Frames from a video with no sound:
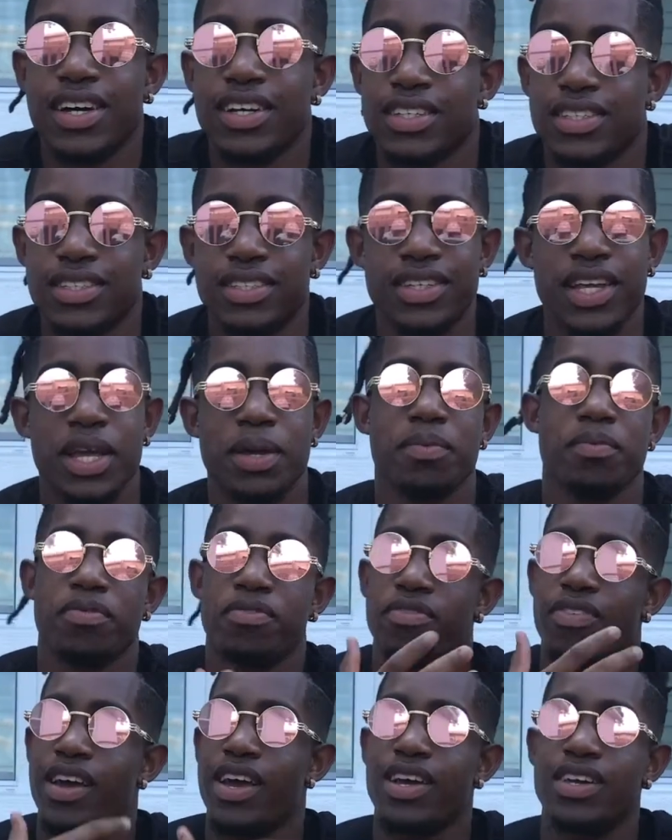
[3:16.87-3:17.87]
same
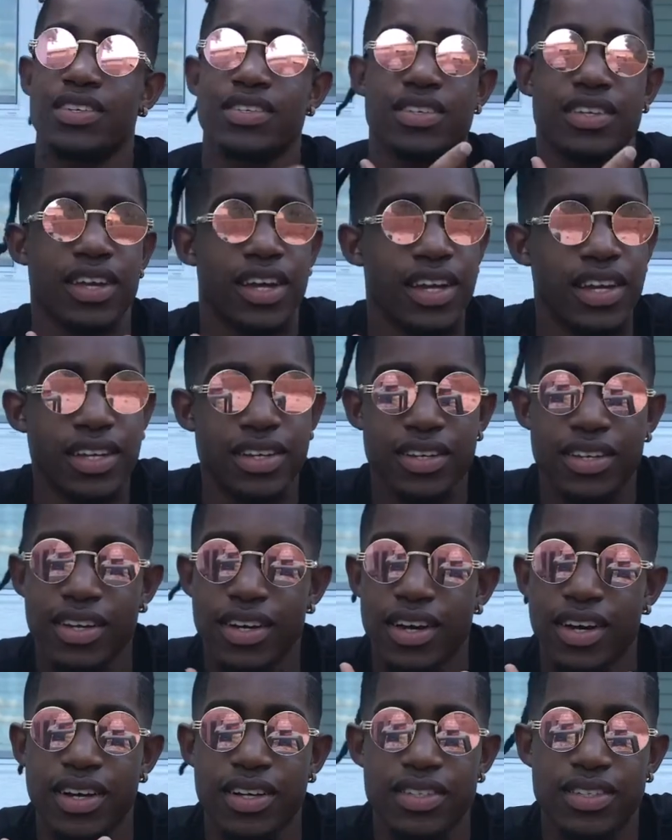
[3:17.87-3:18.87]
face, like
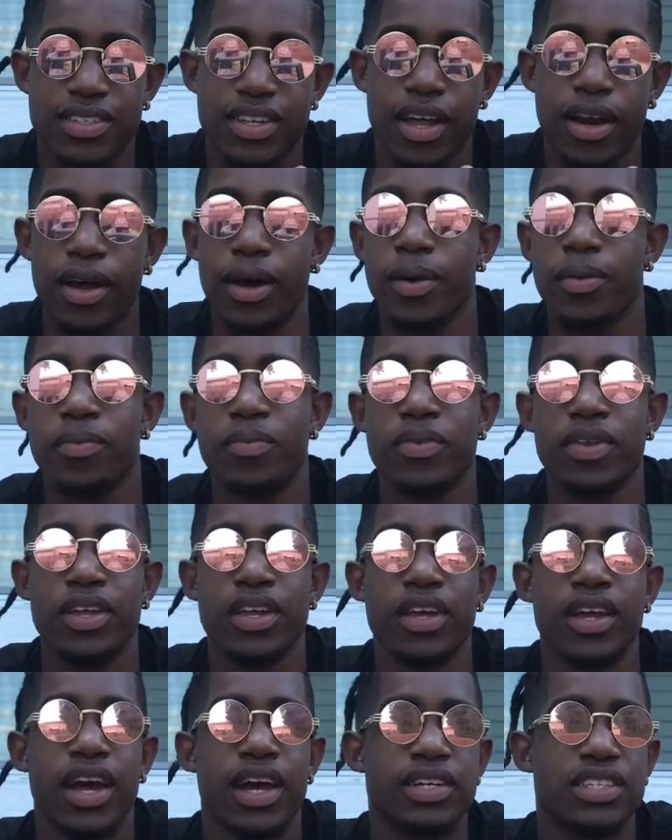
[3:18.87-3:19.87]
cut set up,
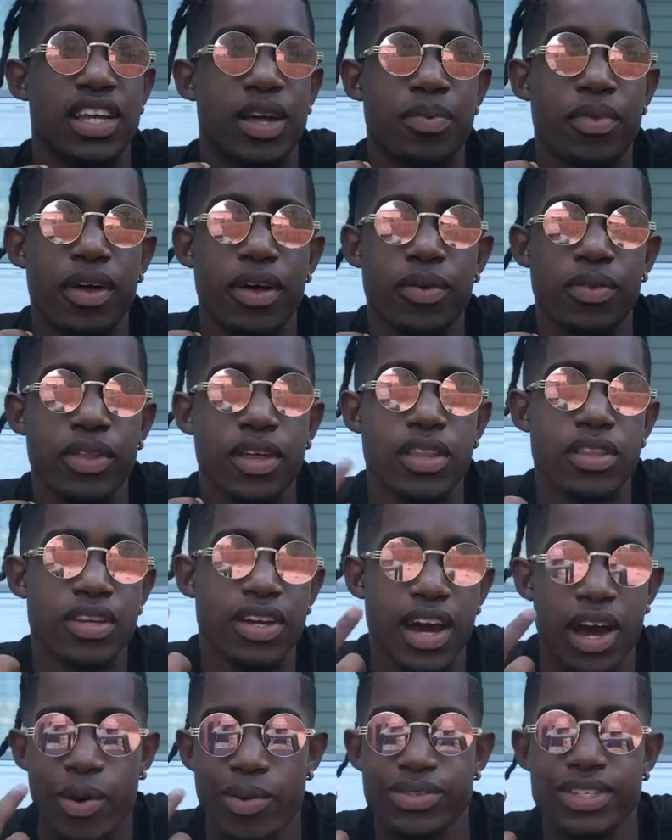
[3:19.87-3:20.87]
except the other
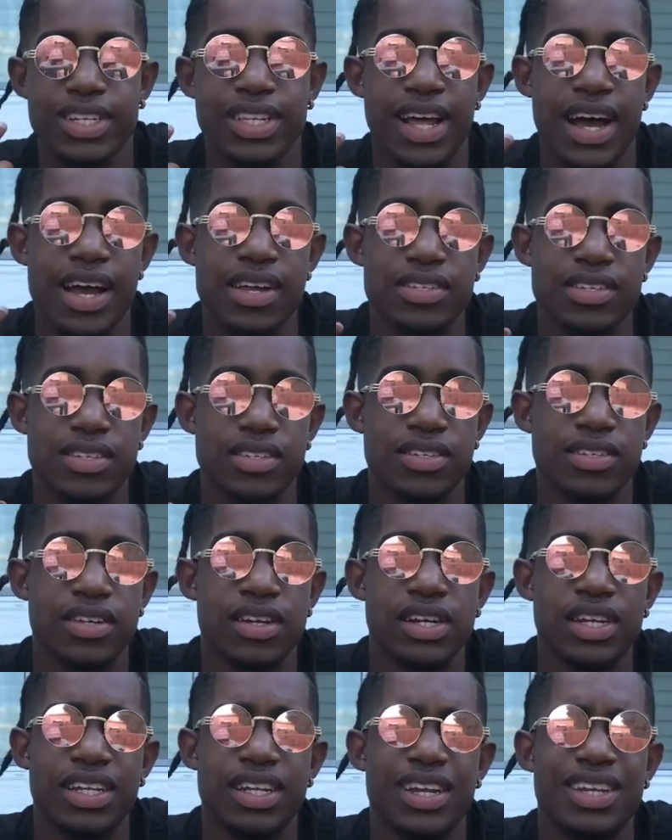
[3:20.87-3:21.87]
guy wears glasses
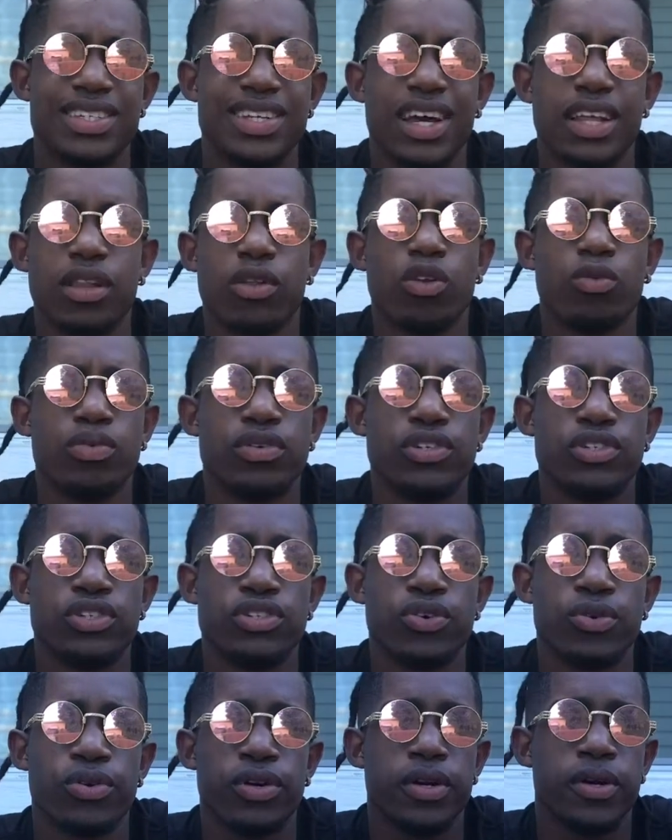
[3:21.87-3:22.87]
and he's like a little bit
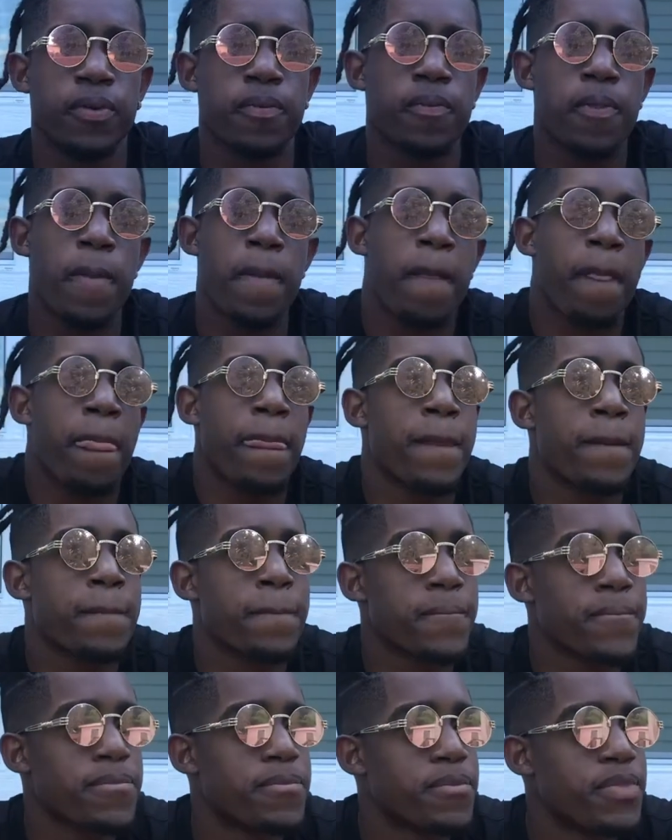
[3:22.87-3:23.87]
shorter.
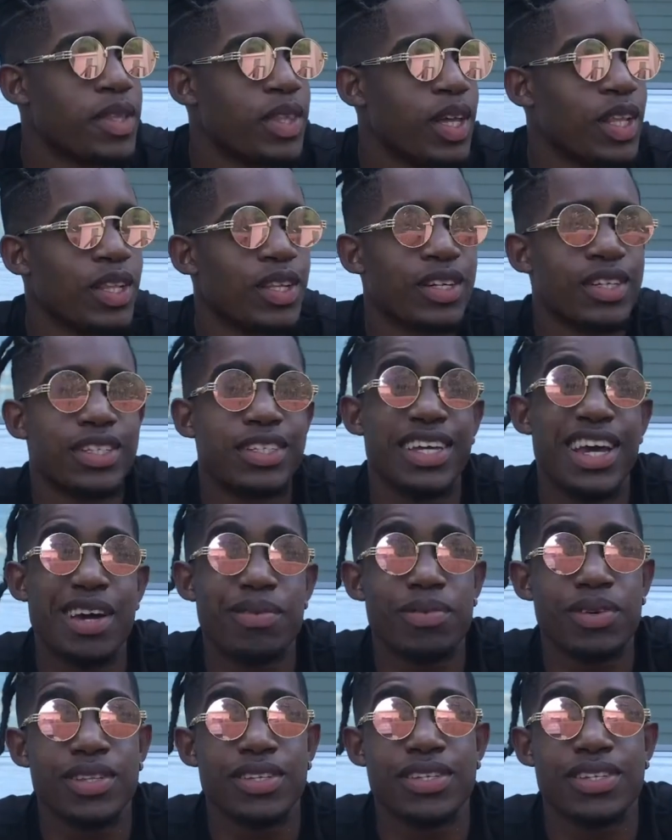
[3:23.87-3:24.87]
But they look
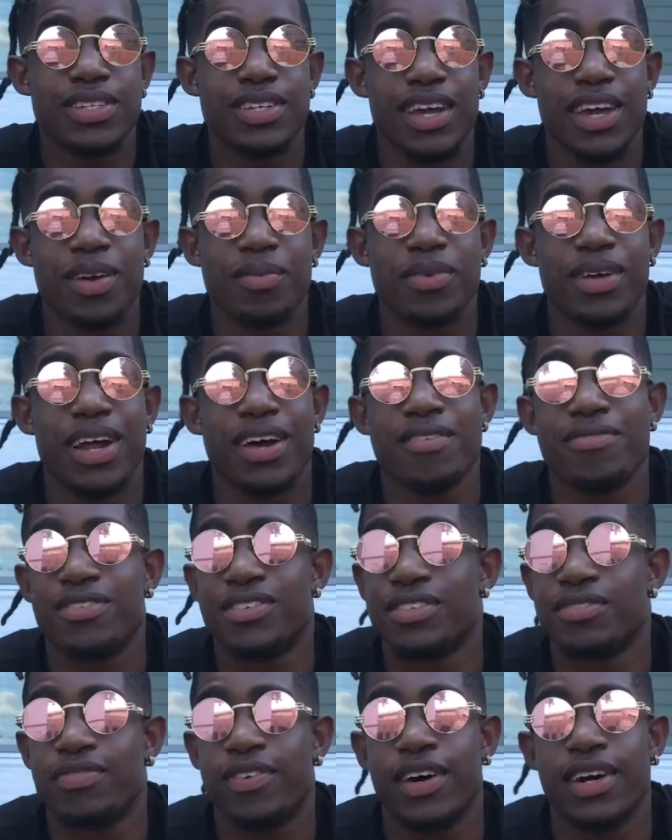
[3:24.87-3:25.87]
damn near the same, and I
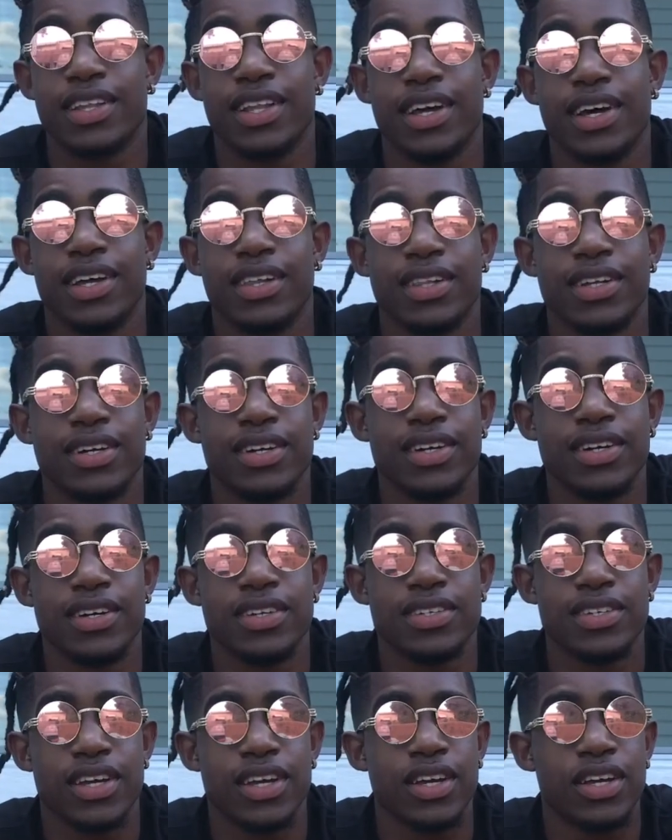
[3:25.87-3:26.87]
just found that
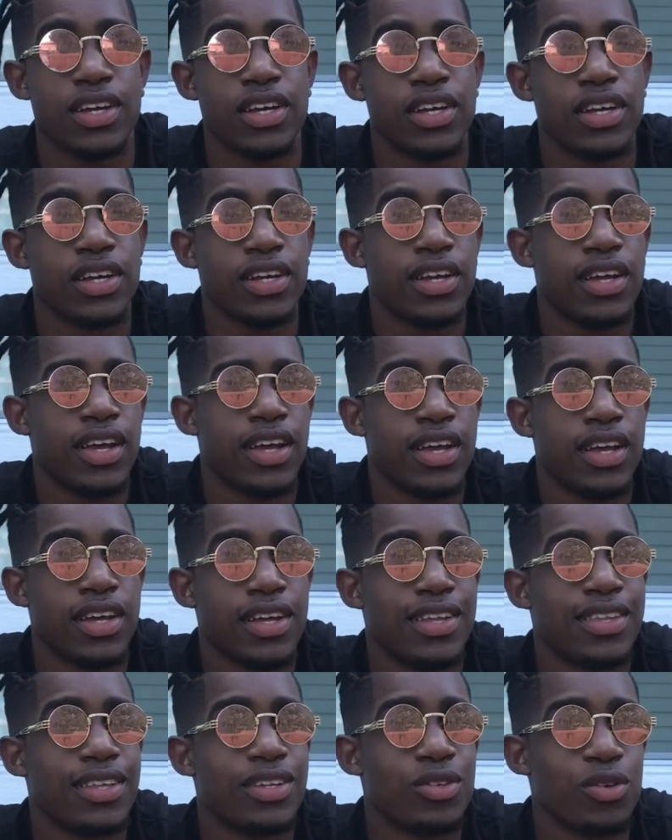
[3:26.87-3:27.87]
hilarious. Like,
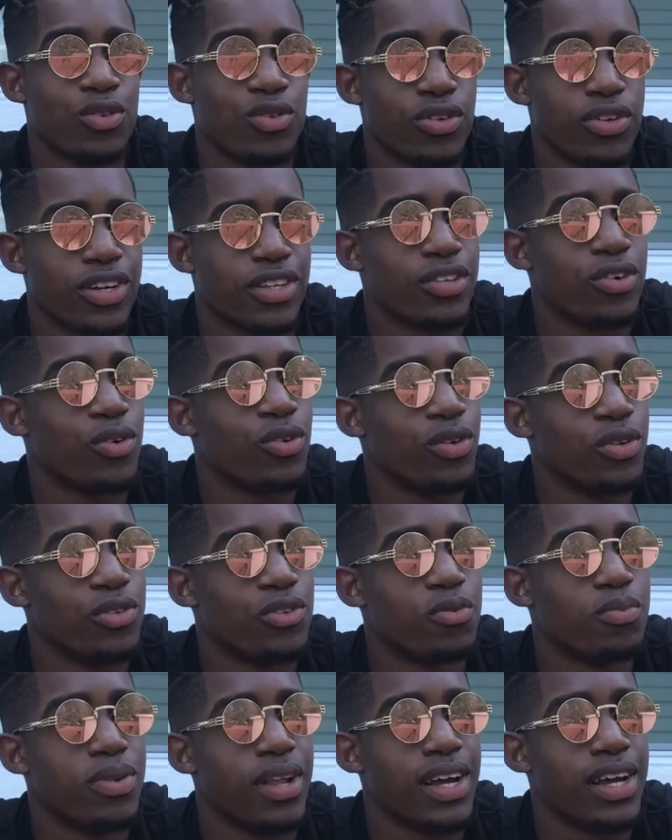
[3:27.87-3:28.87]
I think those are like the only
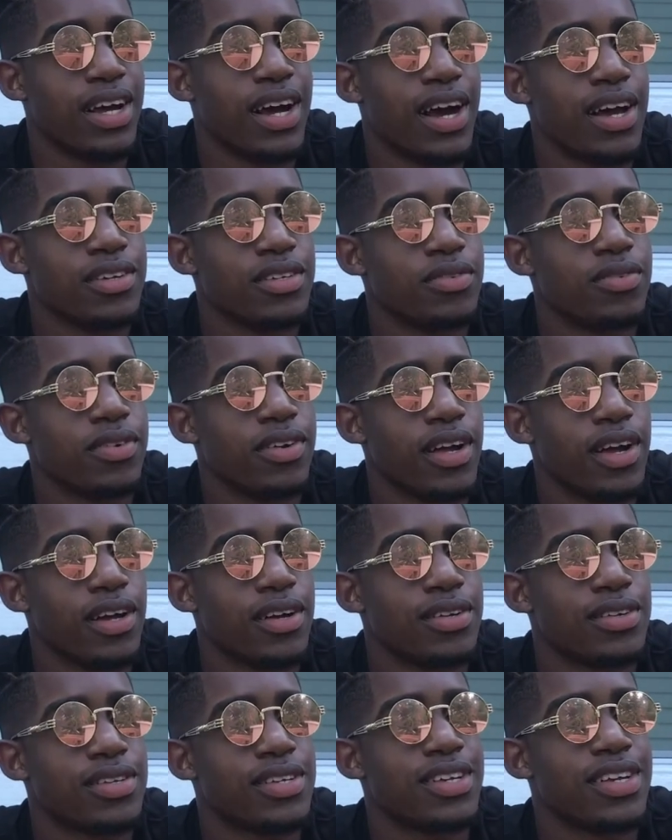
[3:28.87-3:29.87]
two black guys in front of the
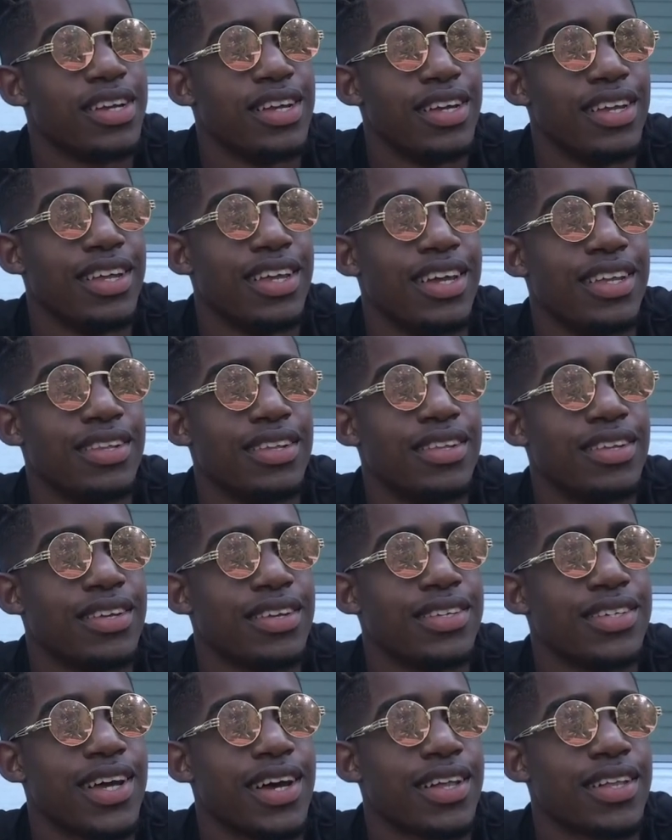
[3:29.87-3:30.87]
house, and they look
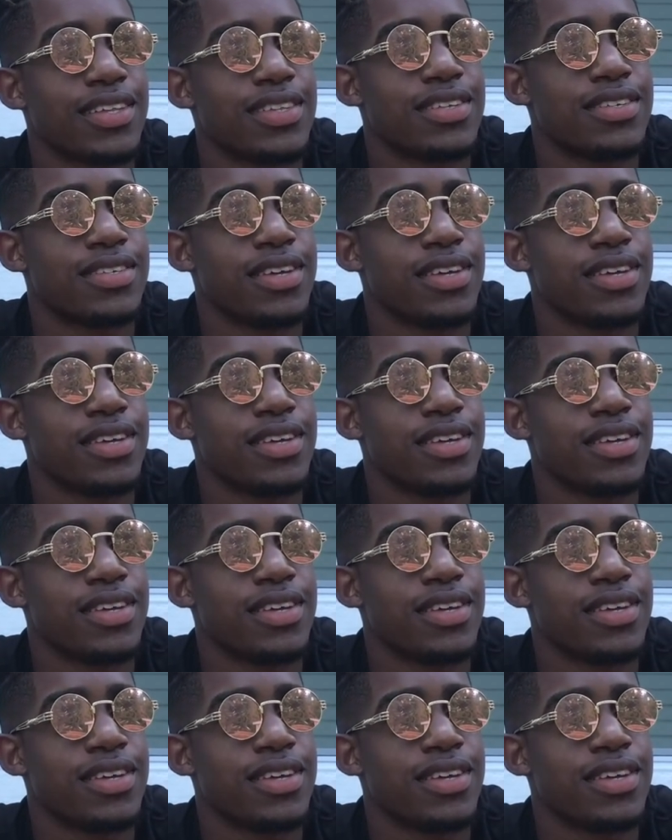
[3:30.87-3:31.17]
exactly the